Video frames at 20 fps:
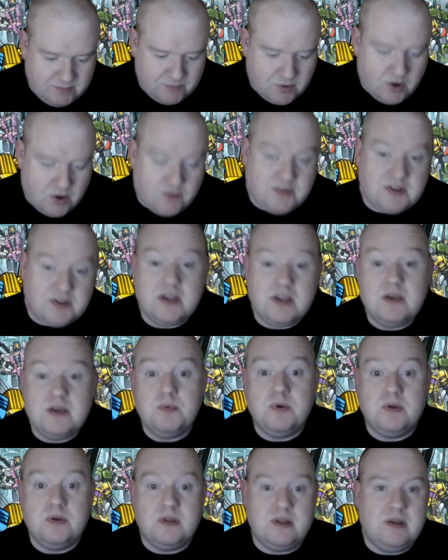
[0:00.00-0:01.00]
Obviously,
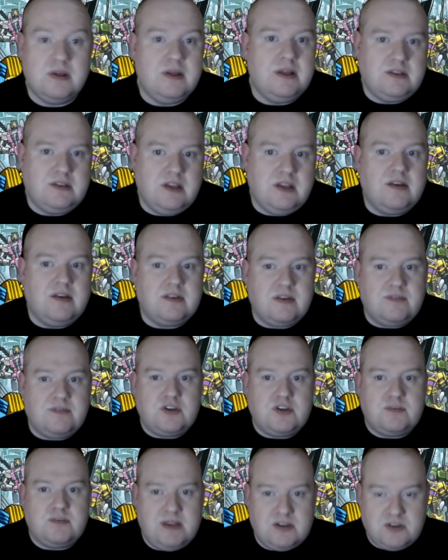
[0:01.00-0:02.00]
as I've
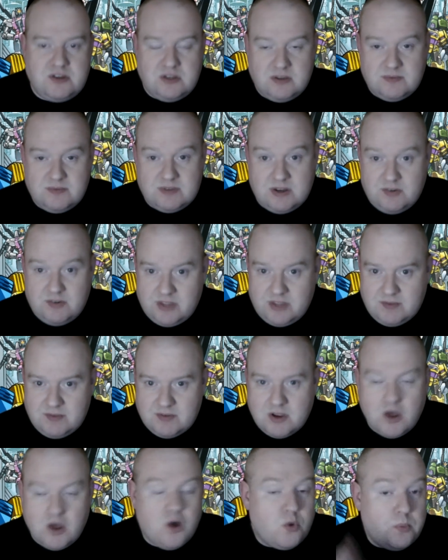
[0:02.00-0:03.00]
just mentioned them several
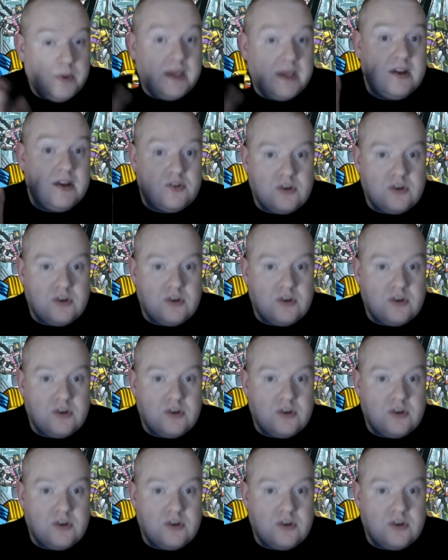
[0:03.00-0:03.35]
times, we get